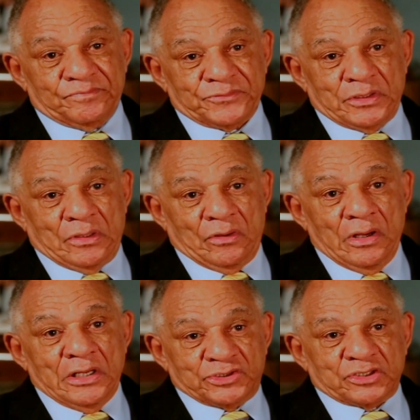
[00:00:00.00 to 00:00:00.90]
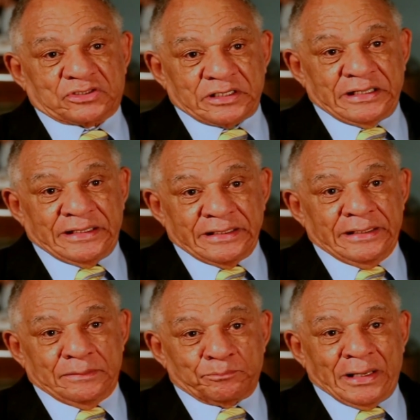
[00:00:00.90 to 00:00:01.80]
You know, just to get
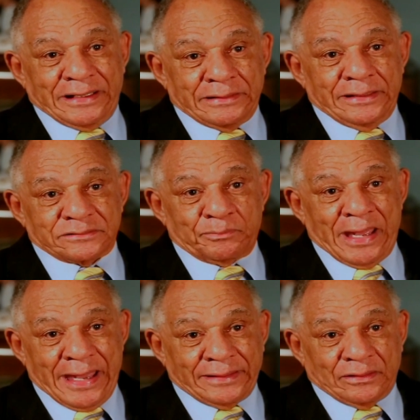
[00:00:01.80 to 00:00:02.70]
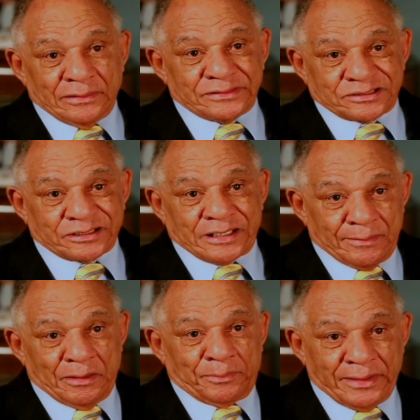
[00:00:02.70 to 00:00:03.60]
and play in his band and listen to
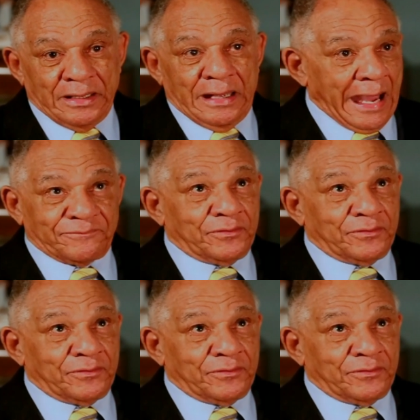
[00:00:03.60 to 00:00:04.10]
him and play, I'd